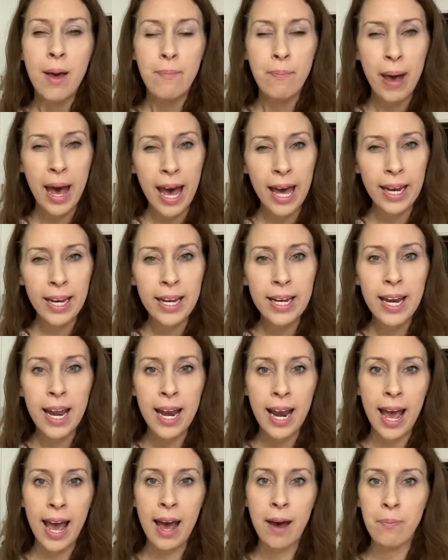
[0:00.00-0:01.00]
pattern
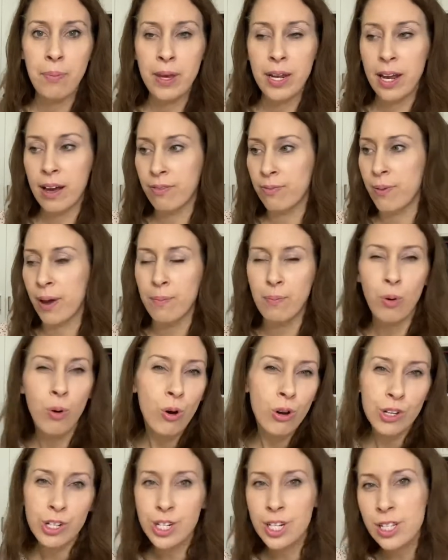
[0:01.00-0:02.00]
and habit of my
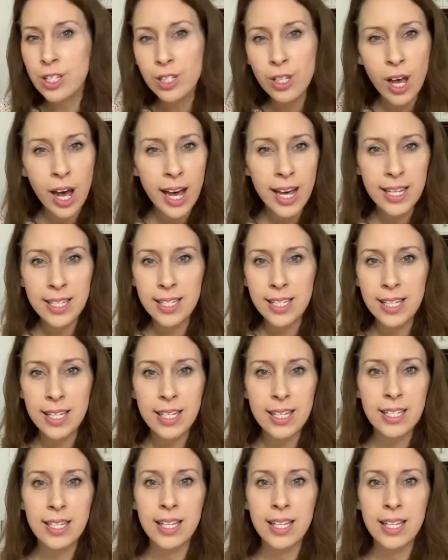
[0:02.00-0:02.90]
portion sizes